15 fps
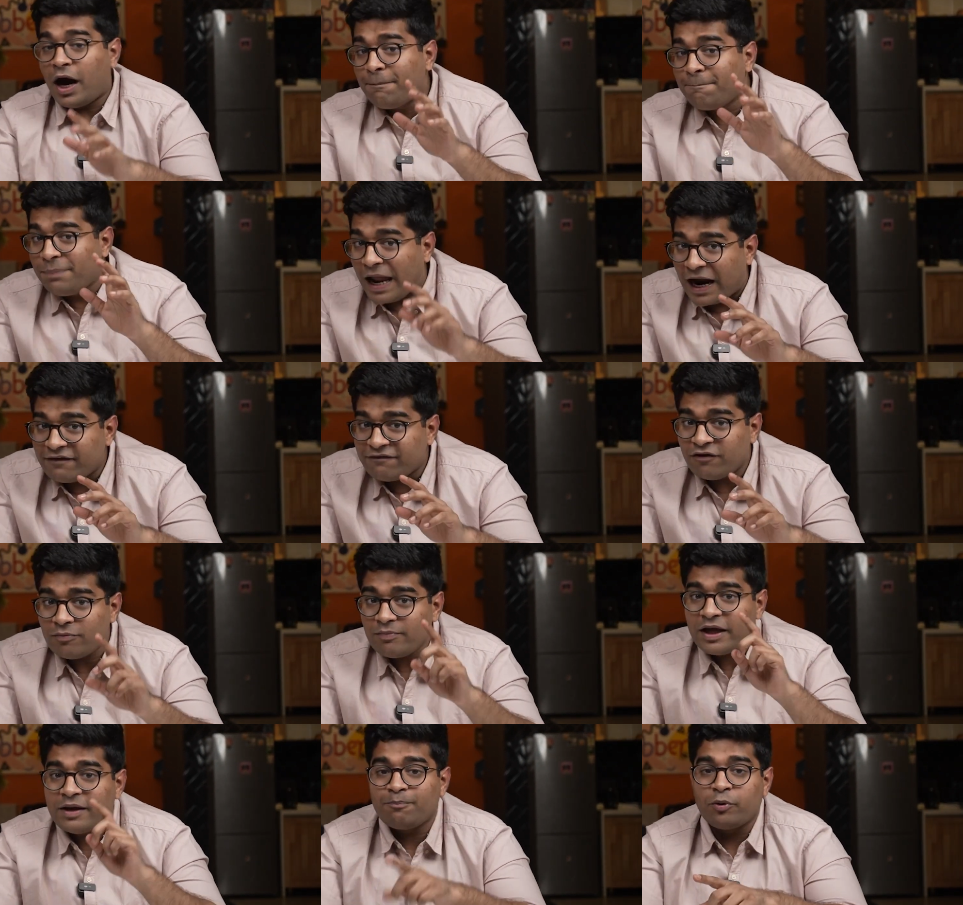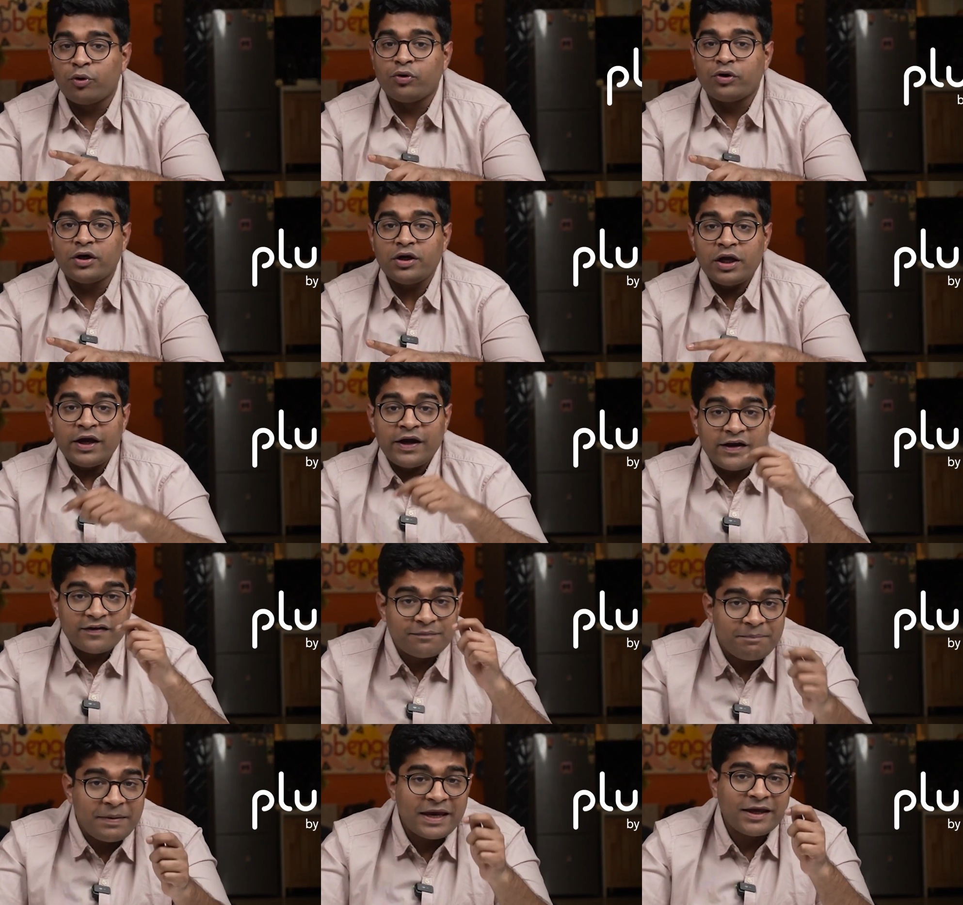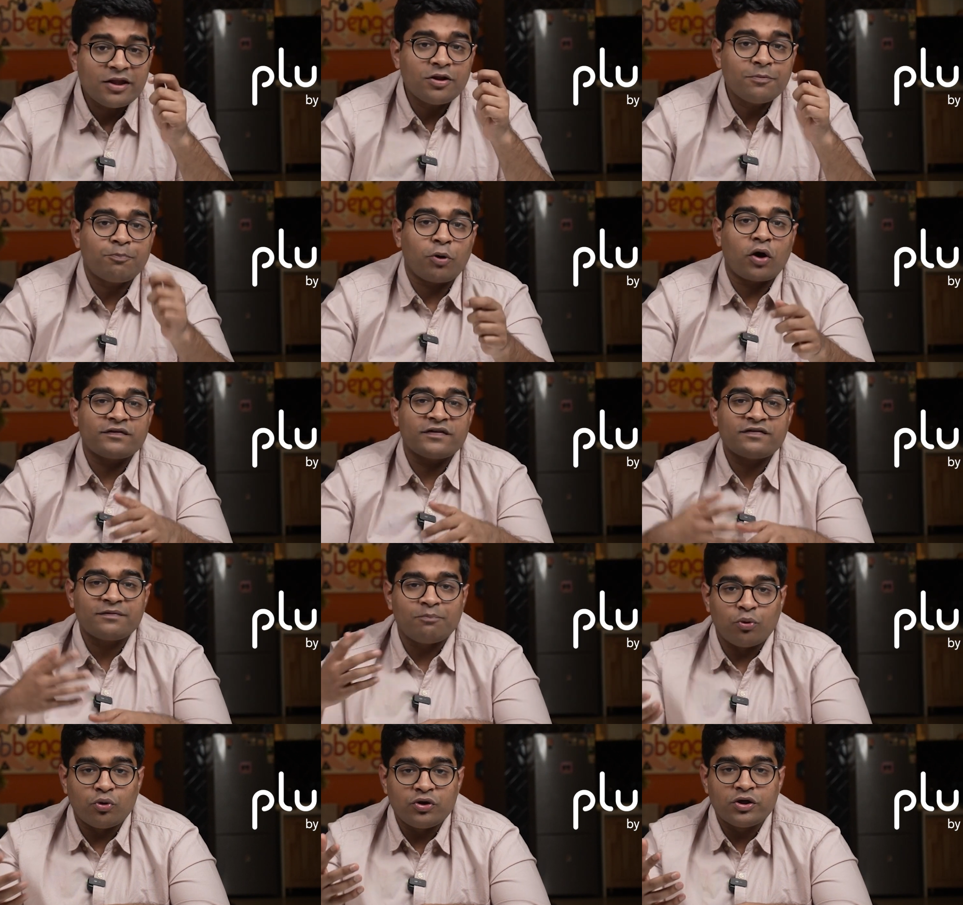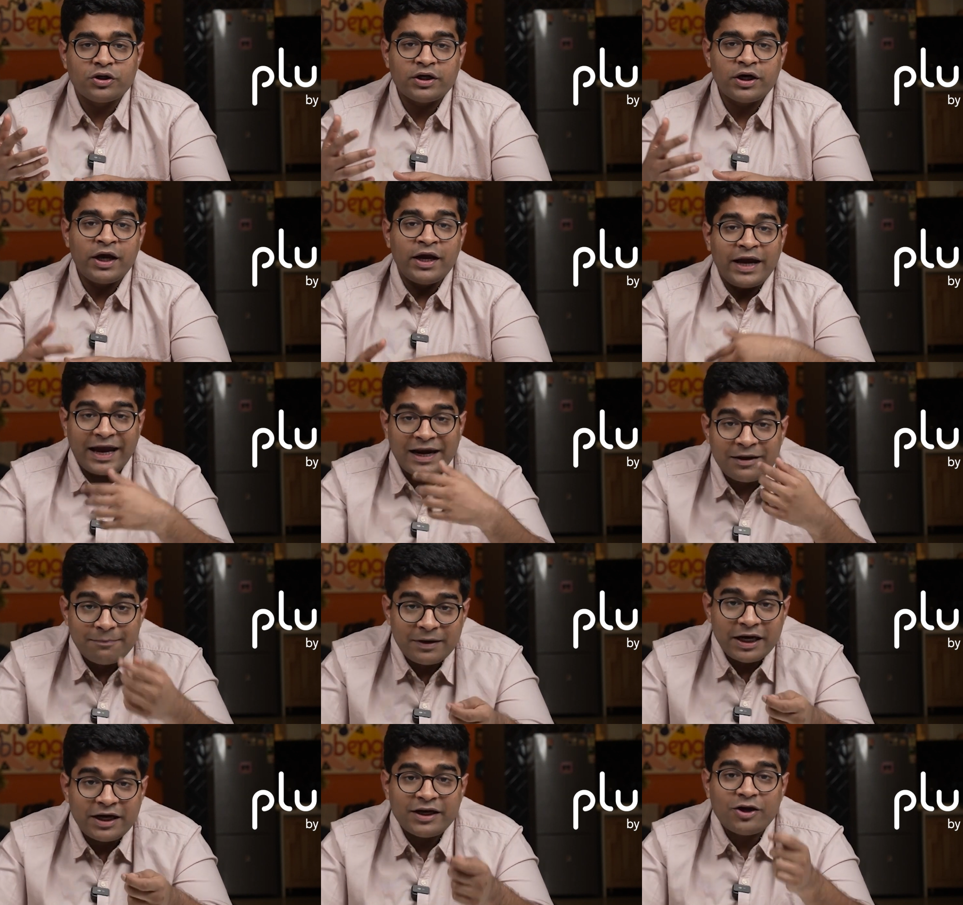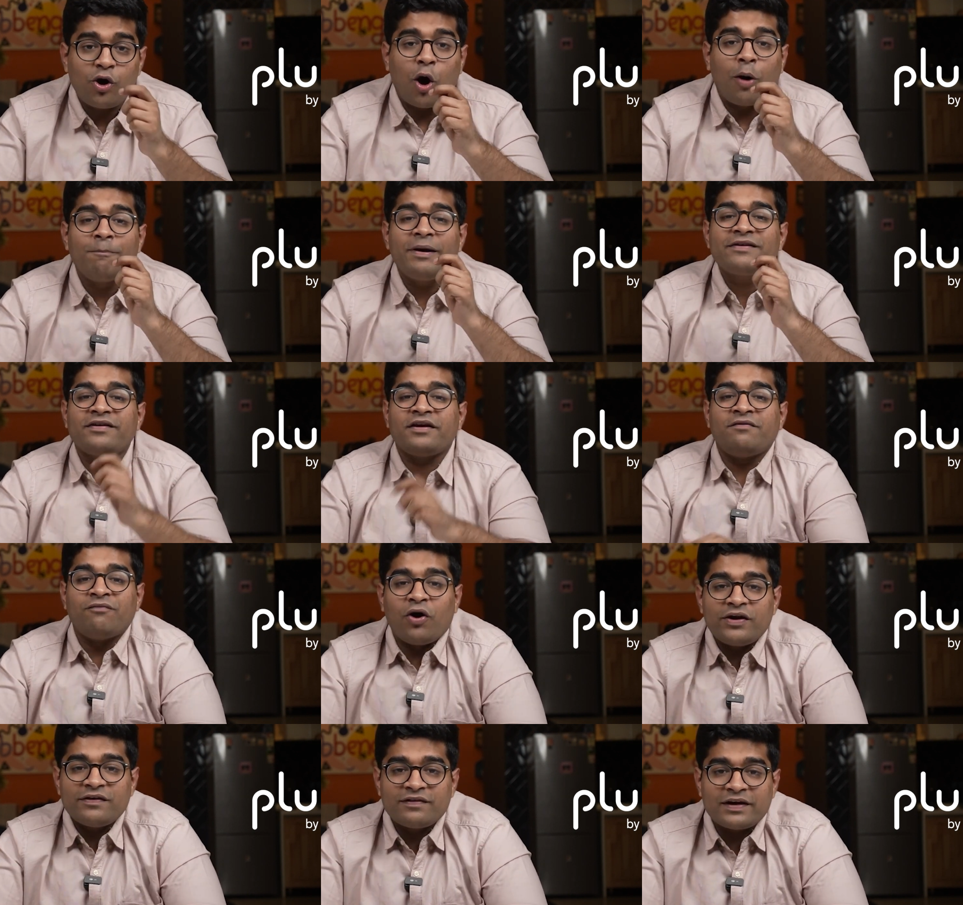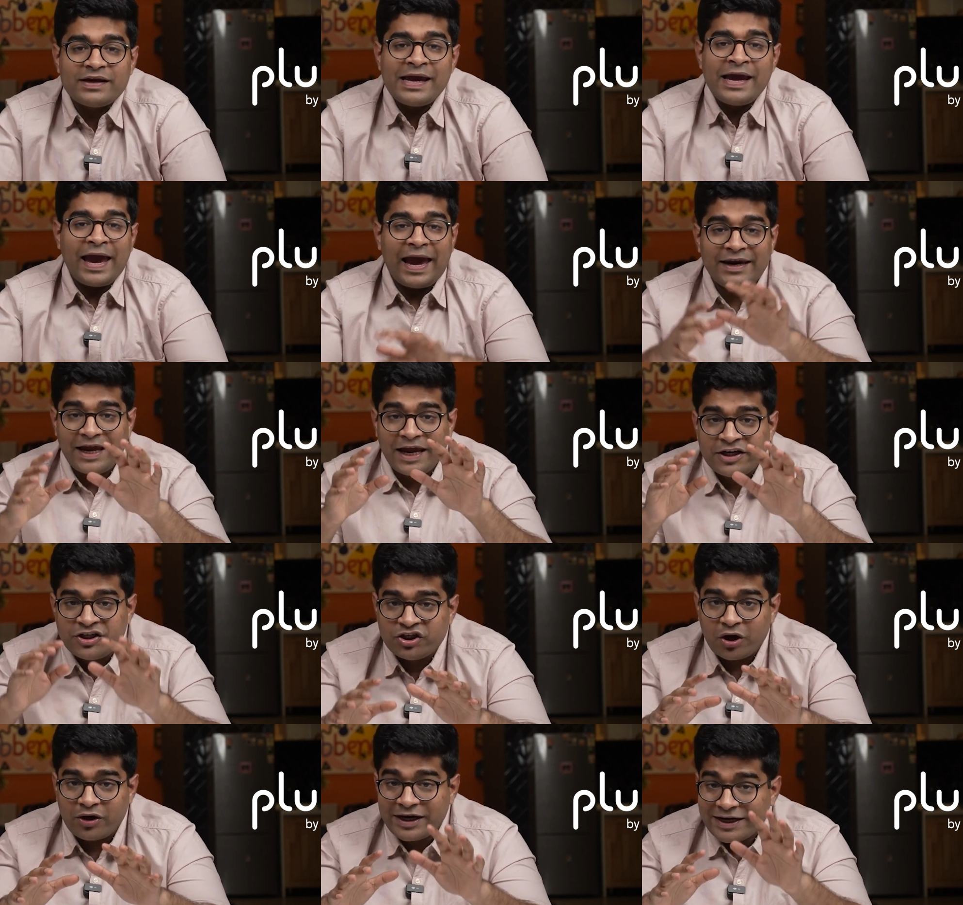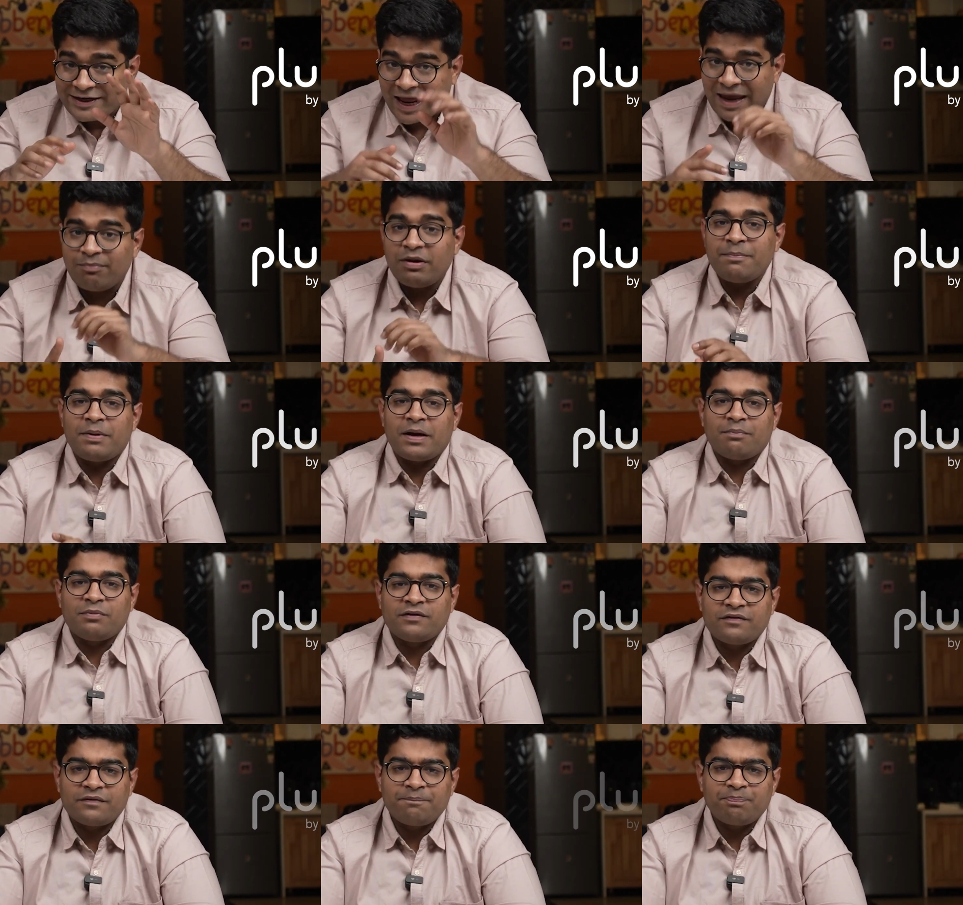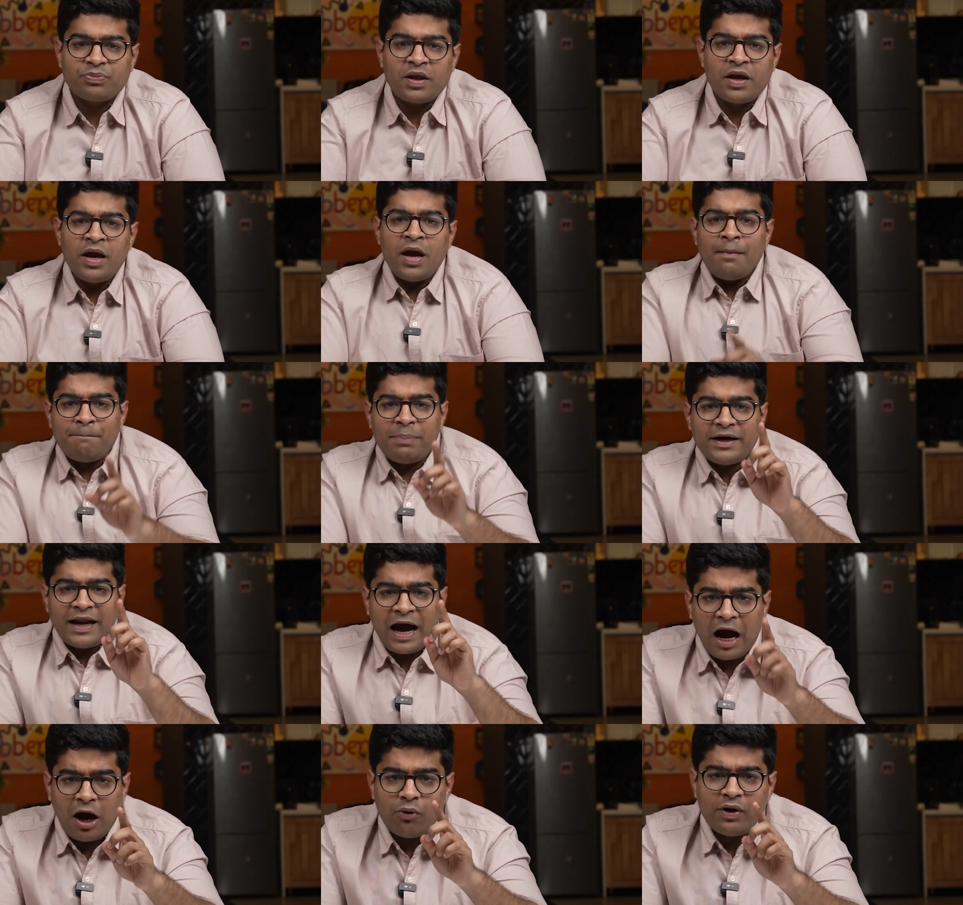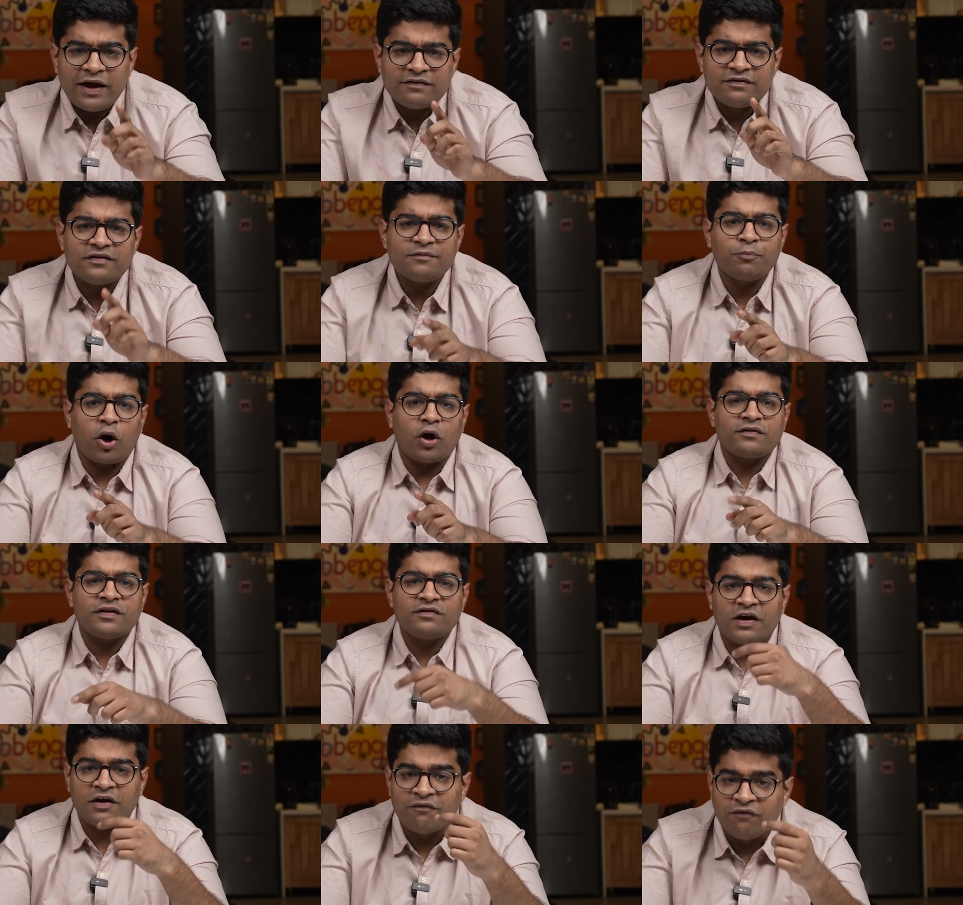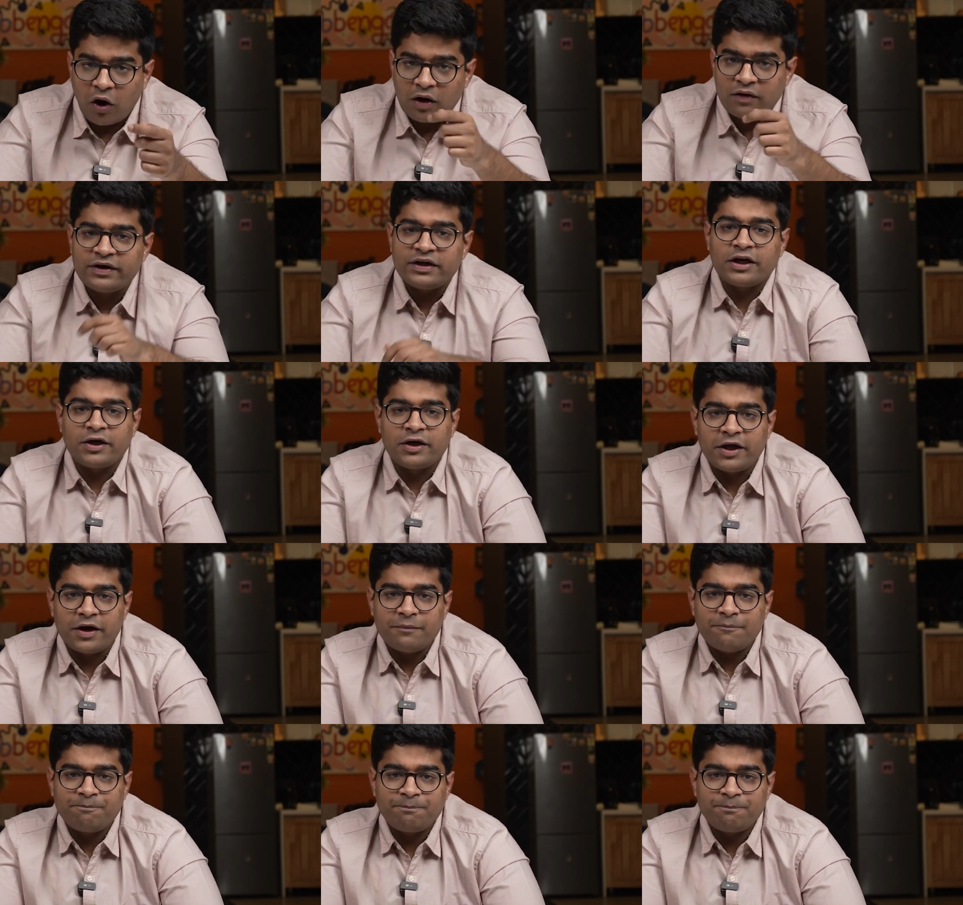A platform like Plural is making the process smoother, eliminating complex invoicing and ensuring timely payments. But how has this process evolved in India?